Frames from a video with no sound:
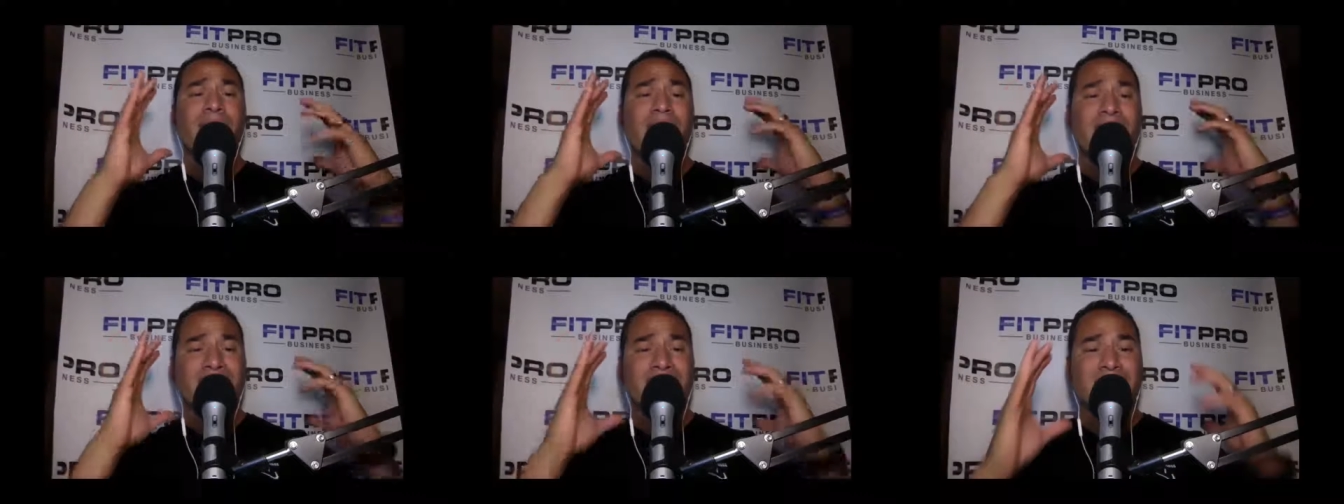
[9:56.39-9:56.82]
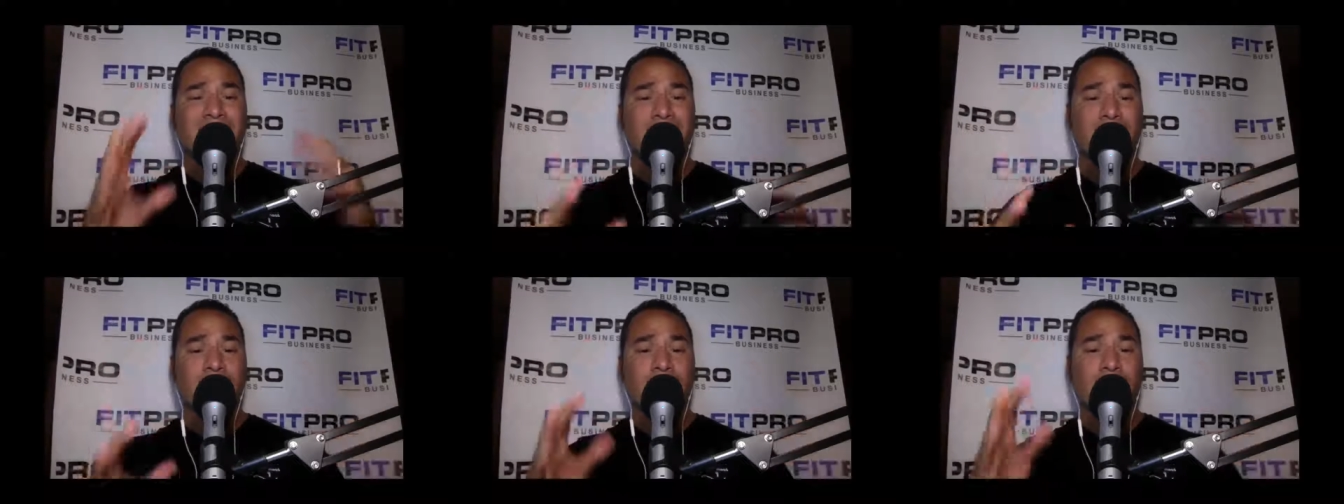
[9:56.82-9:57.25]
and
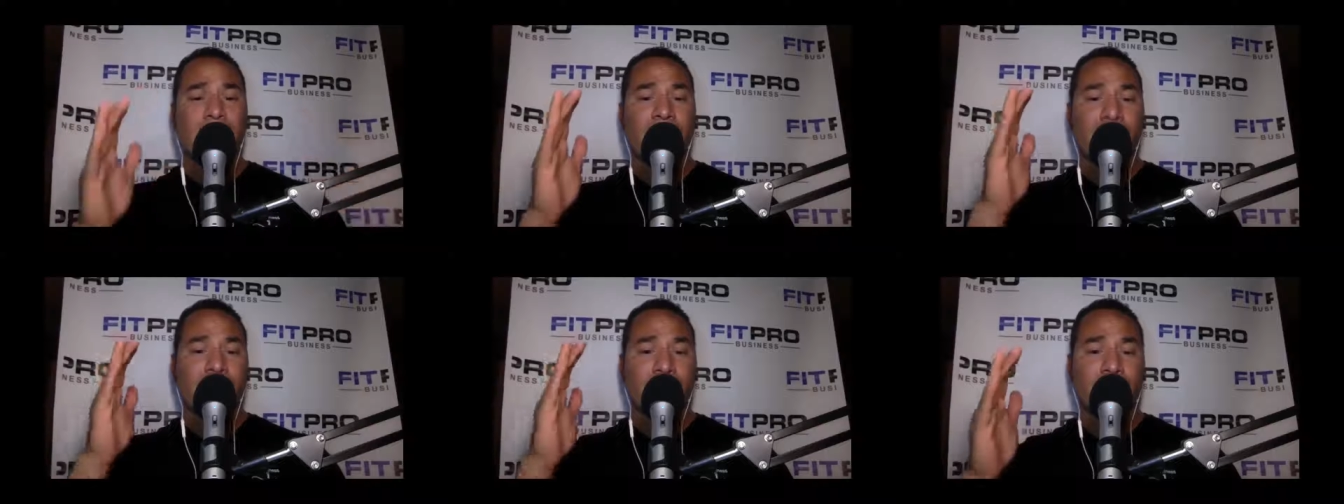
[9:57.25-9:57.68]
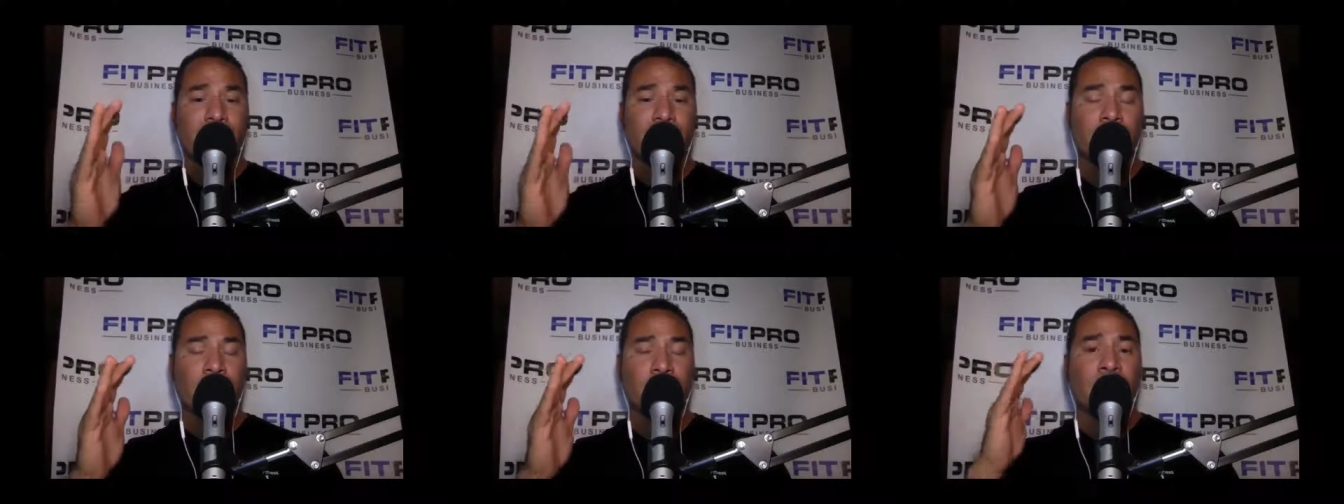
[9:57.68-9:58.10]
set up a
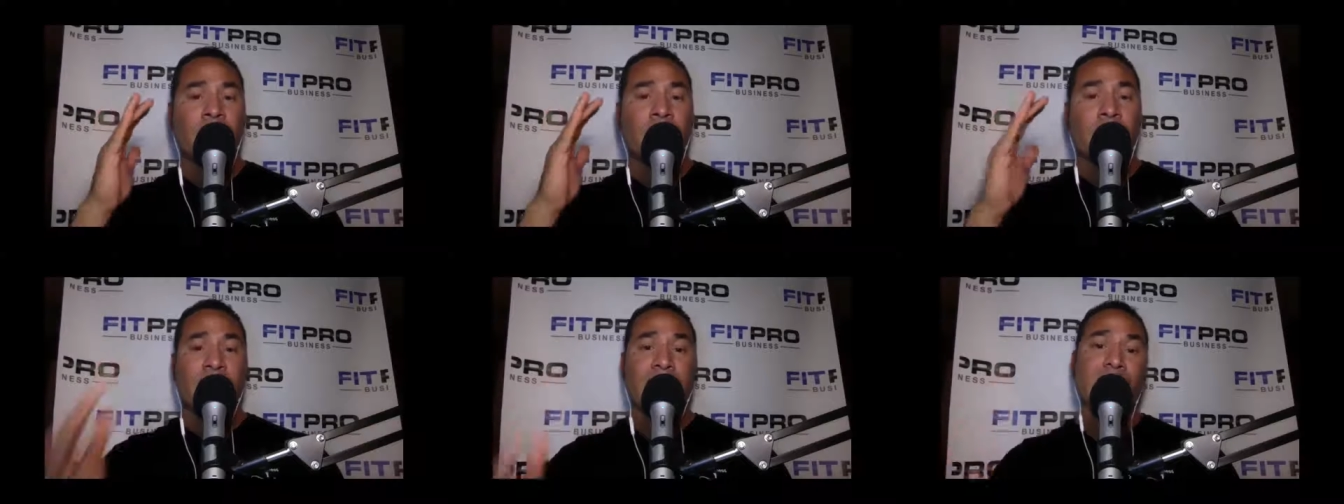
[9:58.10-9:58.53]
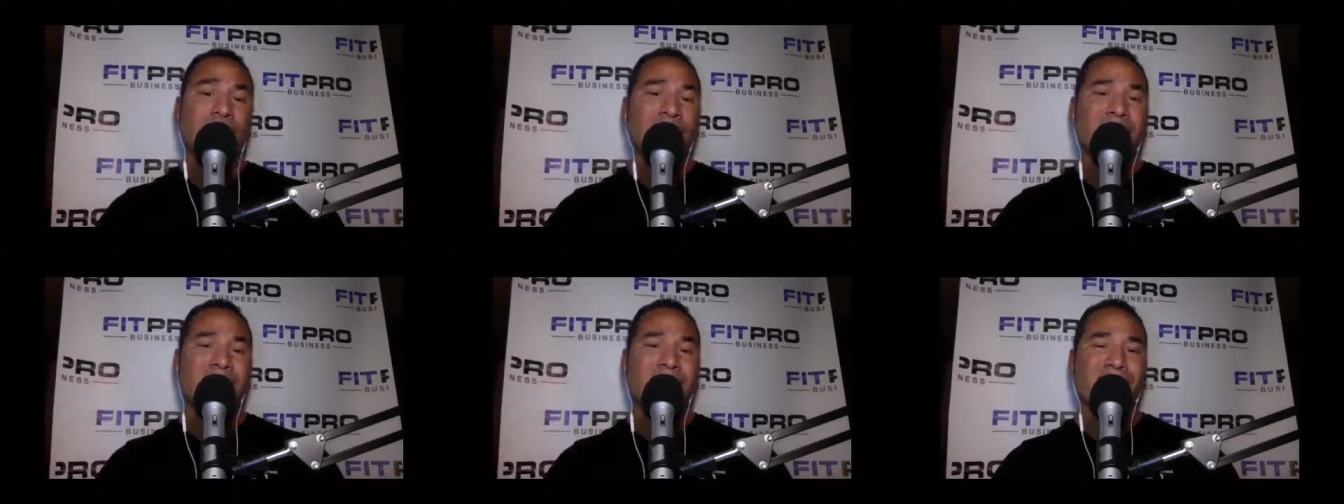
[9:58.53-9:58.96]
in the
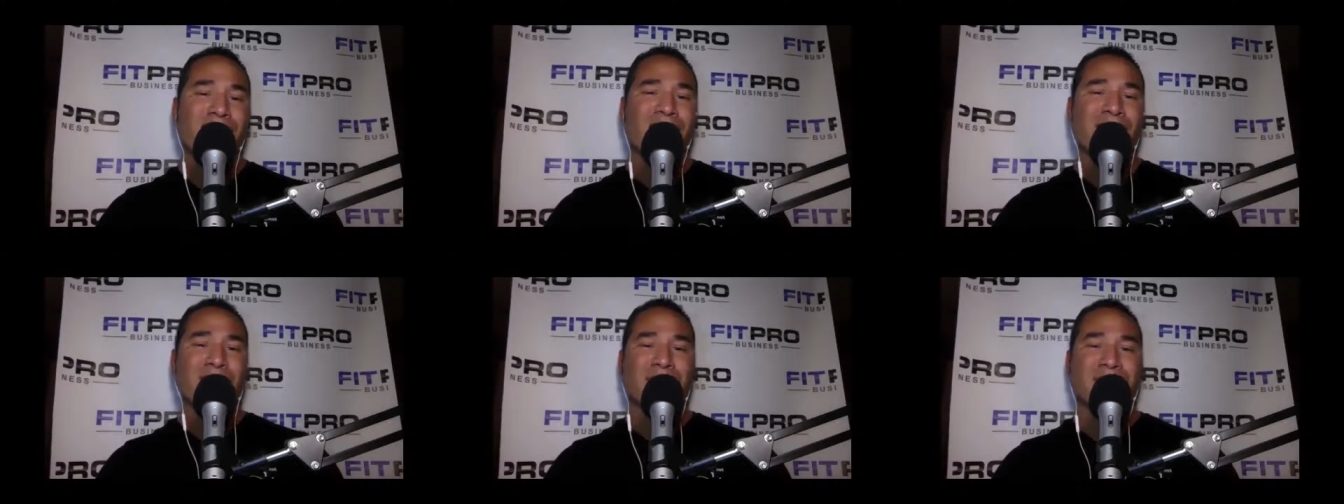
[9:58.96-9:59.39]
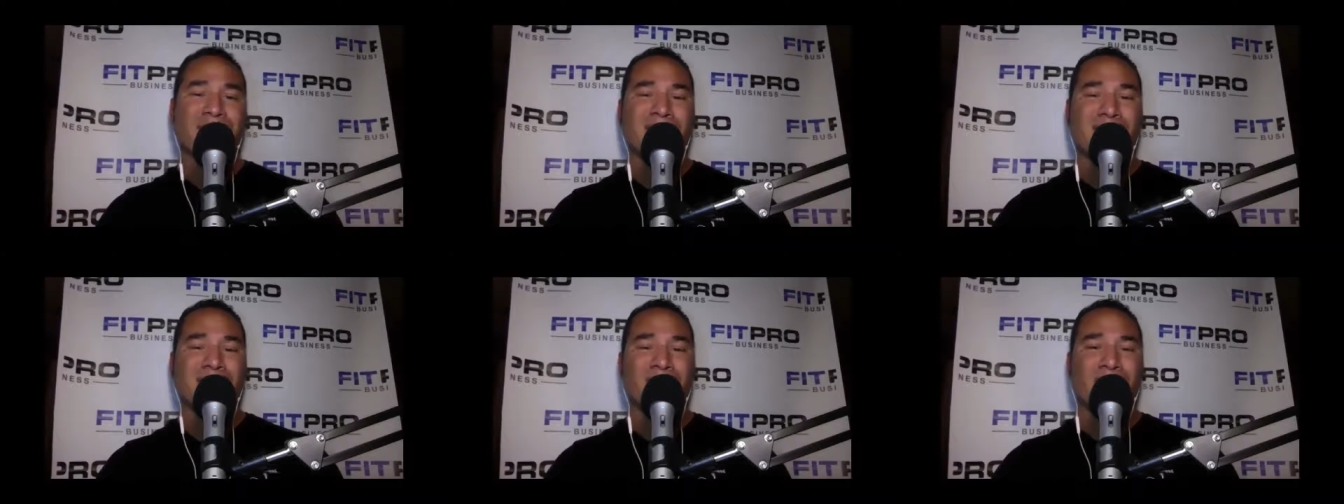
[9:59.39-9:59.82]
trenches fitness business
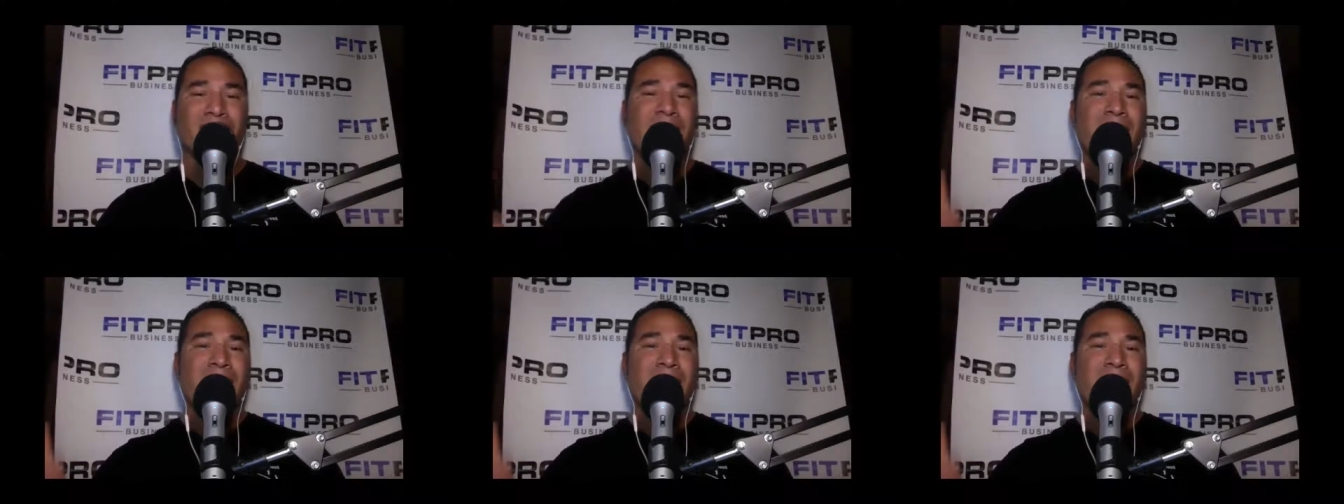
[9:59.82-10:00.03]
interview.